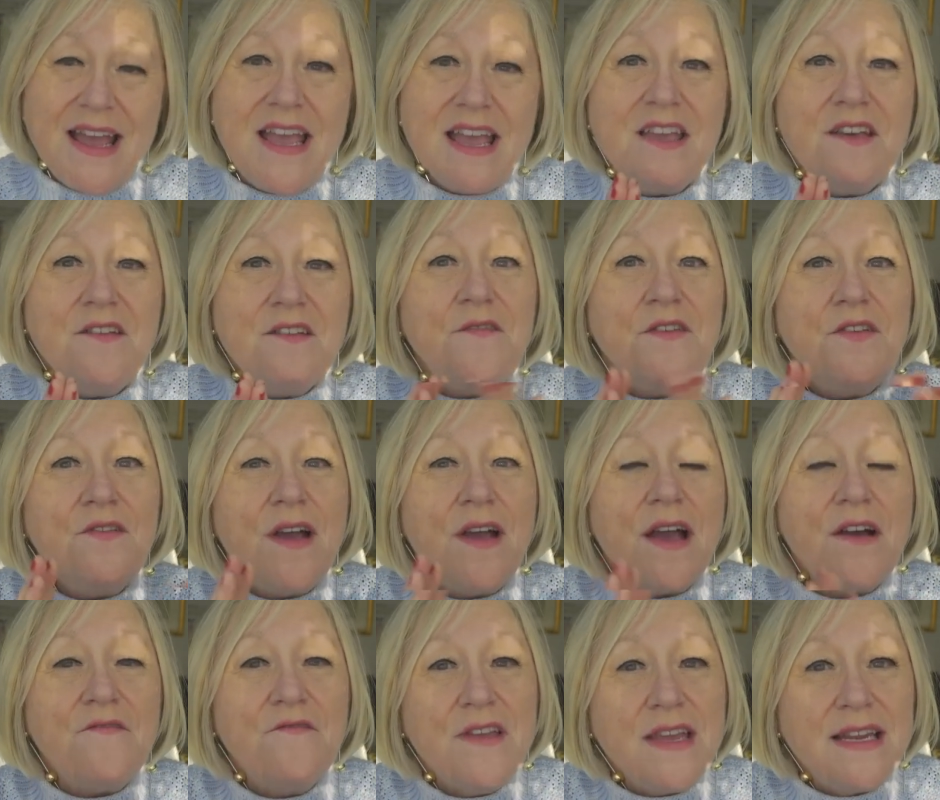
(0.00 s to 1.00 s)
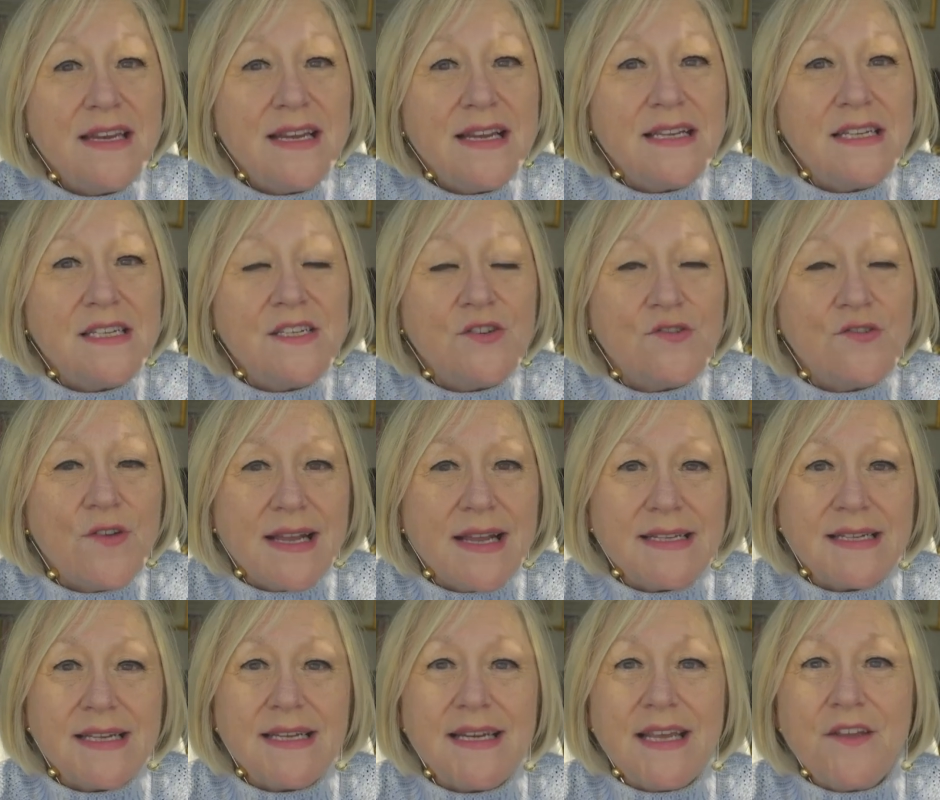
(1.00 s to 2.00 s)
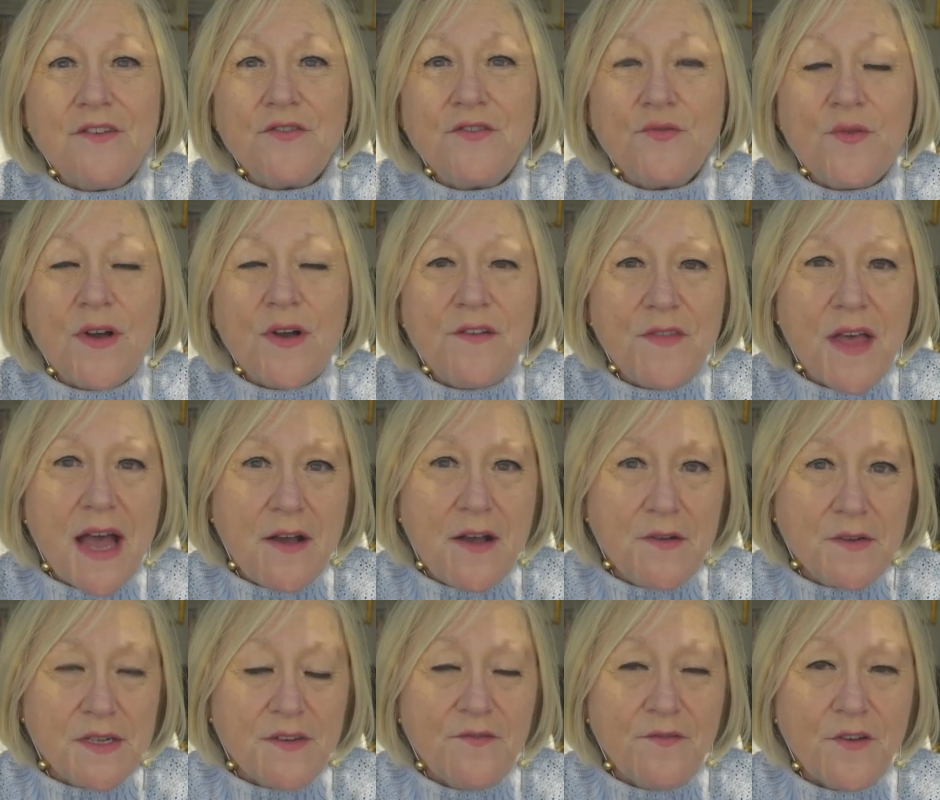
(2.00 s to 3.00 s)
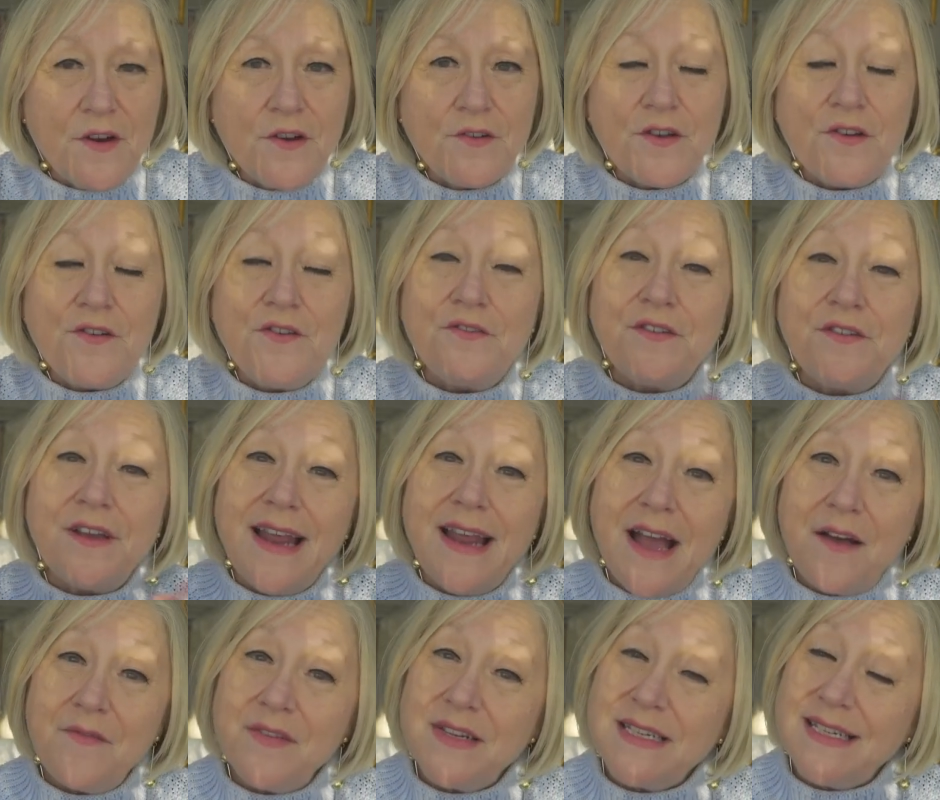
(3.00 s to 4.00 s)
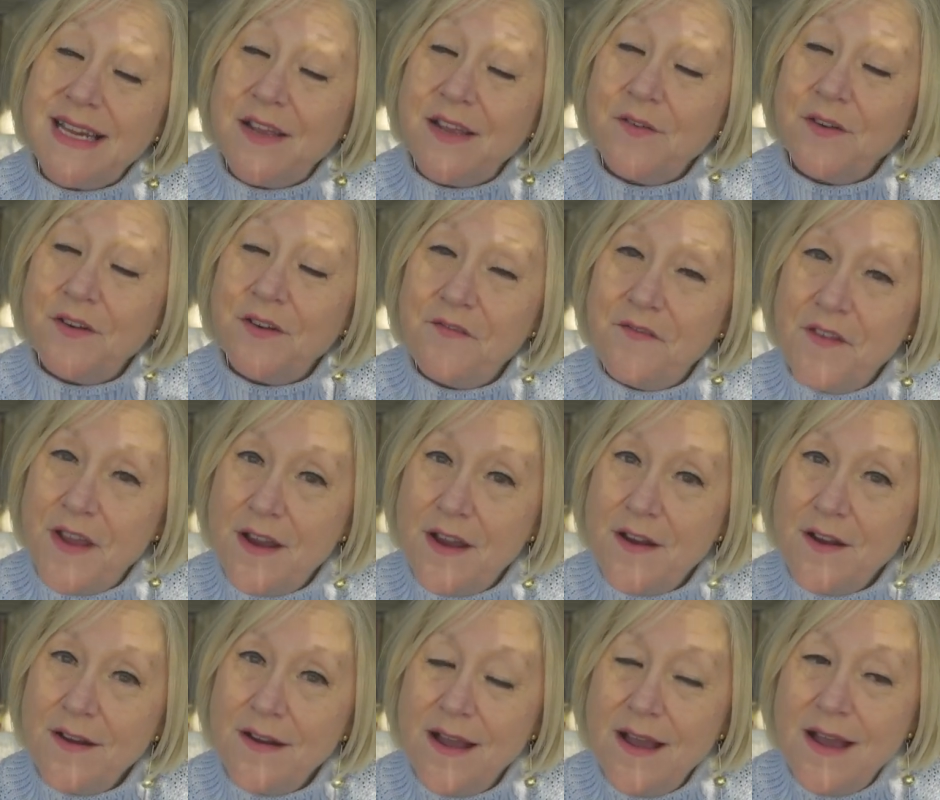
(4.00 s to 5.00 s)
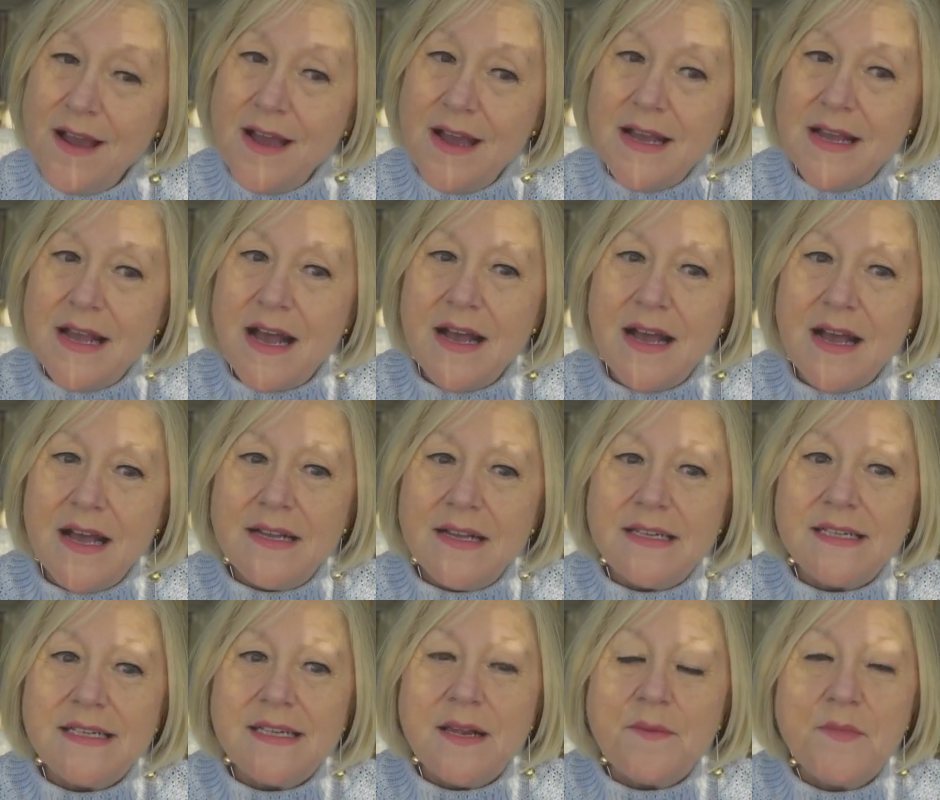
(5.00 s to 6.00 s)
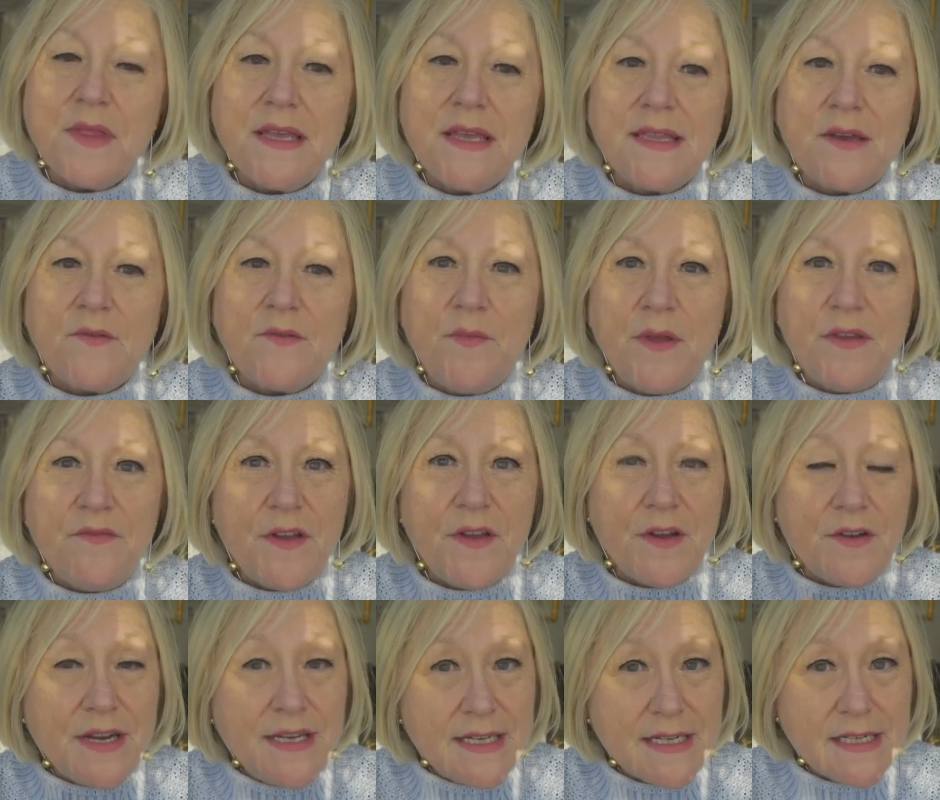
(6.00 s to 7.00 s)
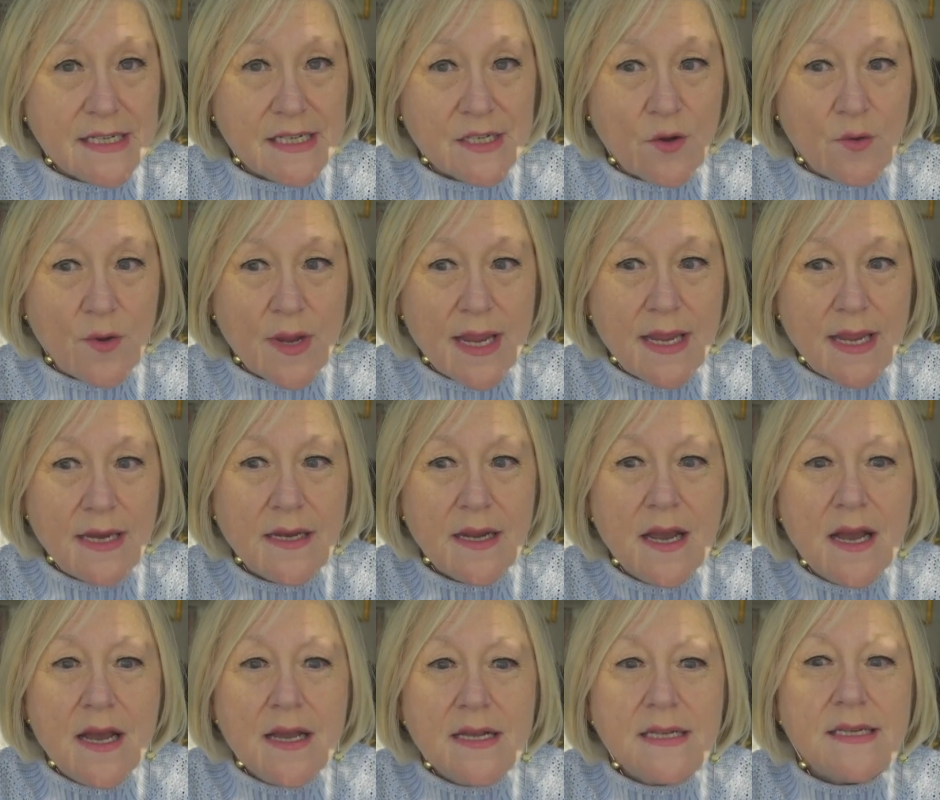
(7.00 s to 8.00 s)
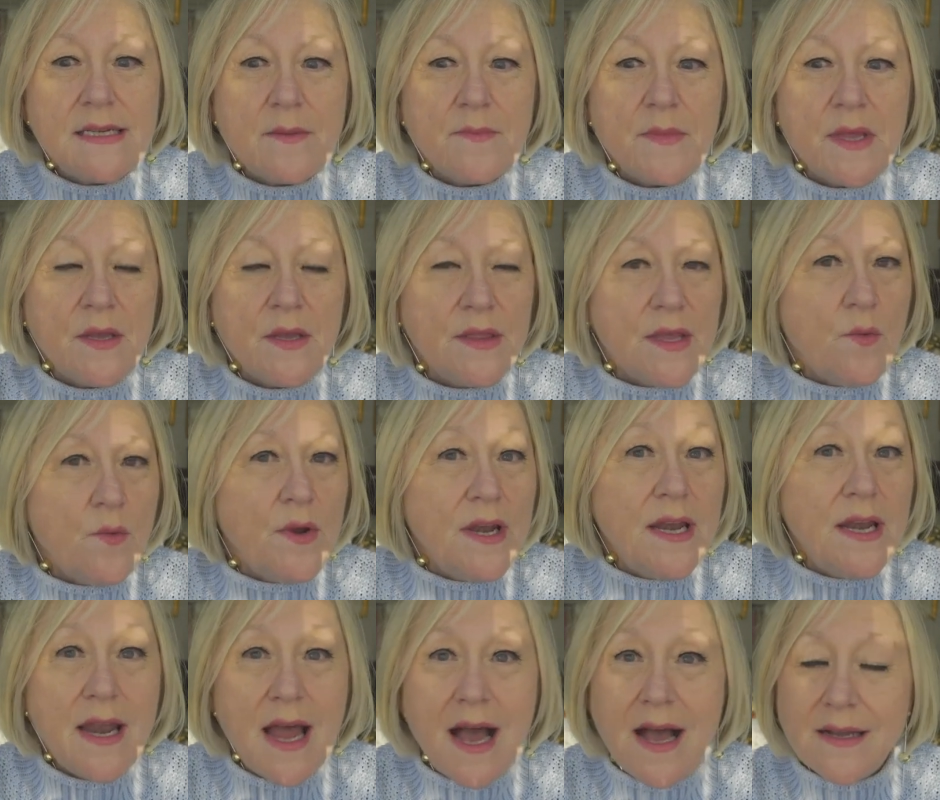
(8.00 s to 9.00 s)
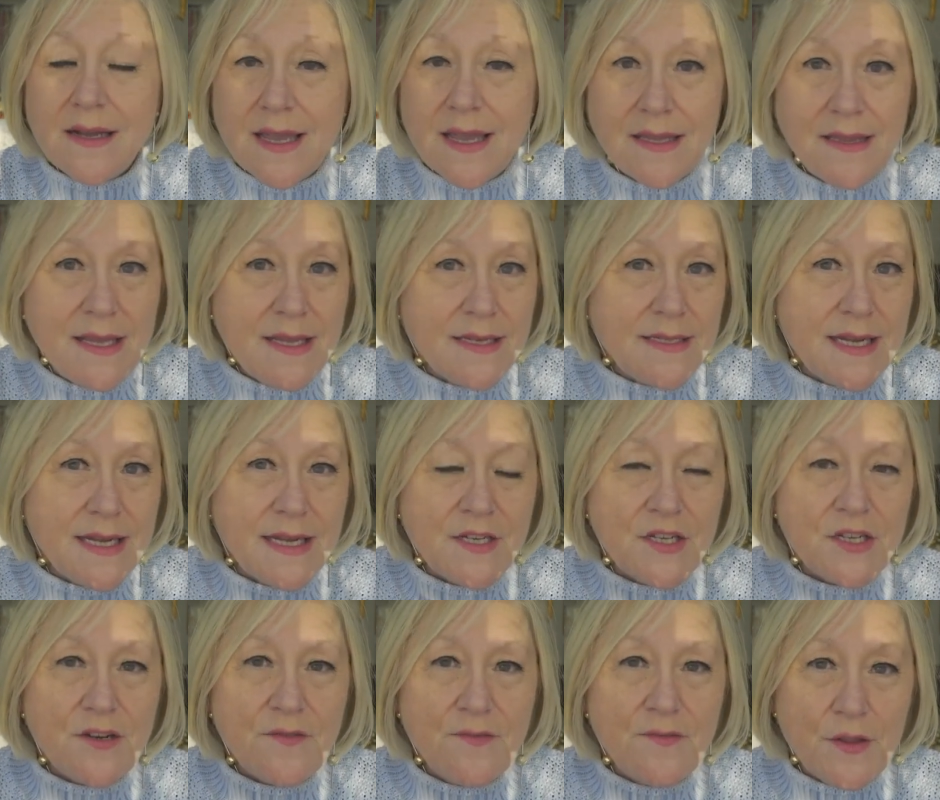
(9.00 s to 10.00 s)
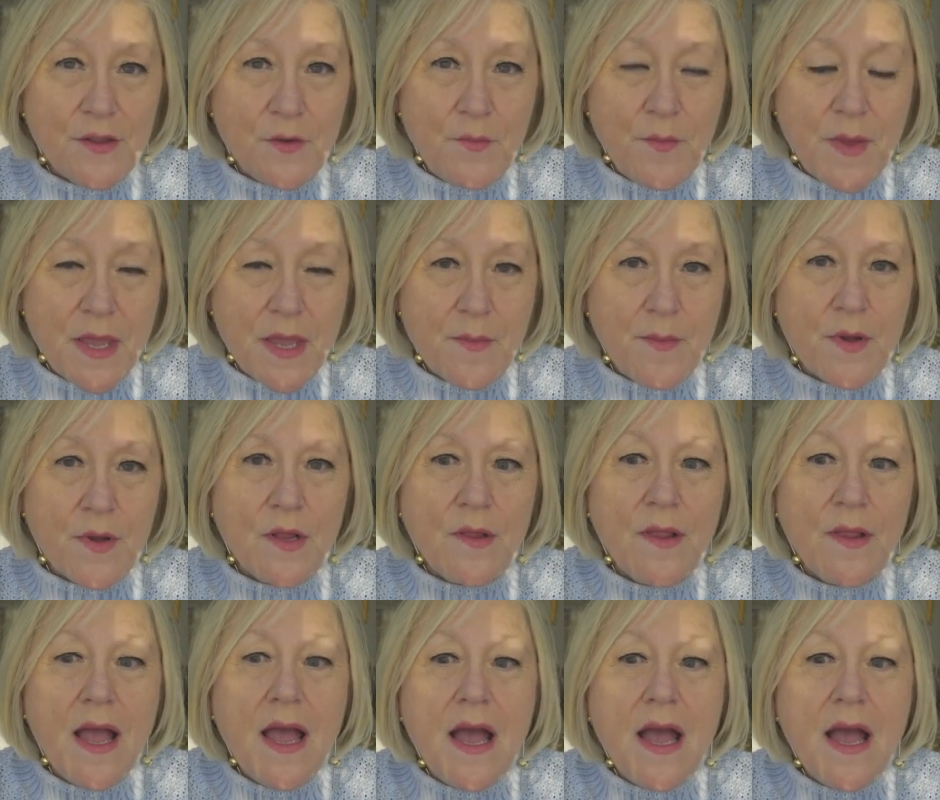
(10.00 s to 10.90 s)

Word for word: If you have Venus transiting your 12th house in Virgo, you could have a secret affair, uh, something that would be very discreet, something that would not get the attention of other people.